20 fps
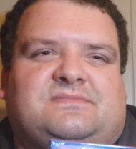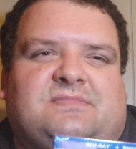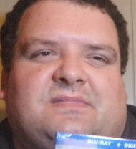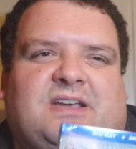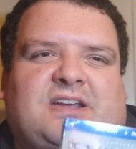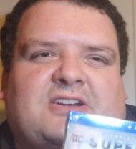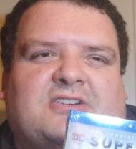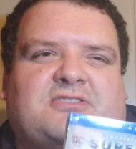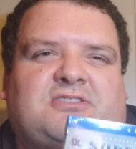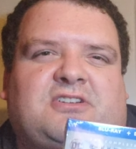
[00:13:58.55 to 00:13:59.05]

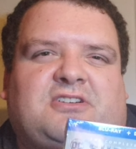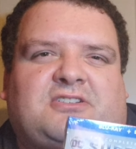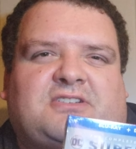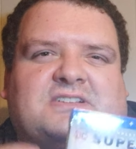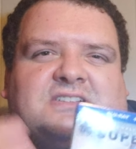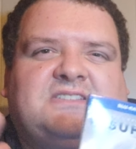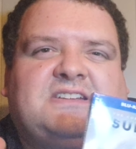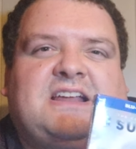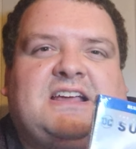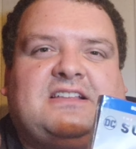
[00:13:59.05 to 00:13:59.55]
I don't know,
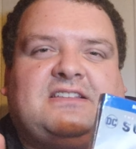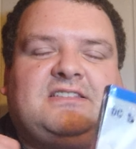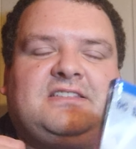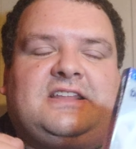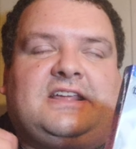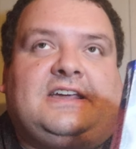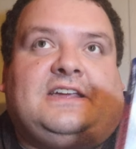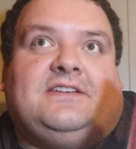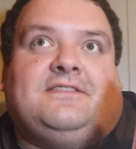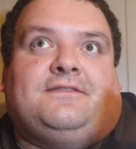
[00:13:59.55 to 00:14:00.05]
it's not
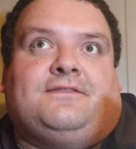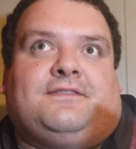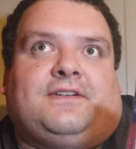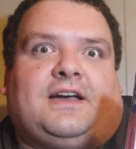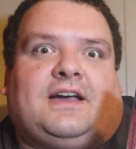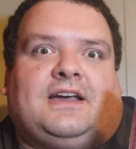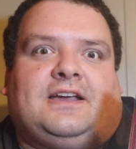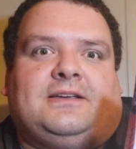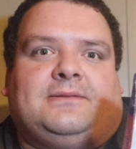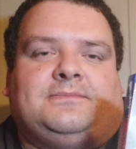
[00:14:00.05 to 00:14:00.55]
light
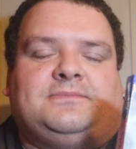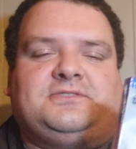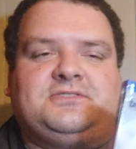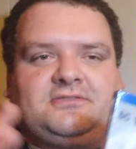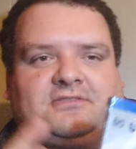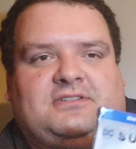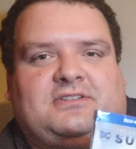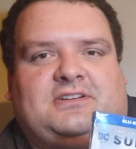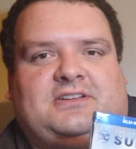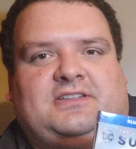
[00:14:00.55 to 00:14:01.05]
vibes
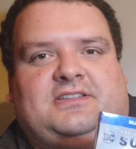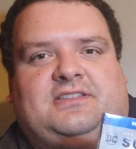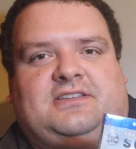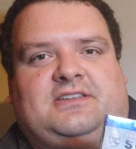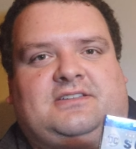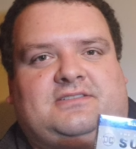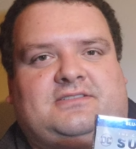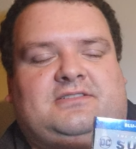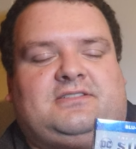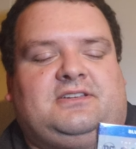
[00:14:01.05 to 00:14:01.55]
or
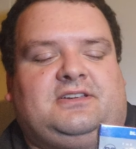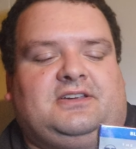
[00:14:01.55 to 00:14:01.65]
anything.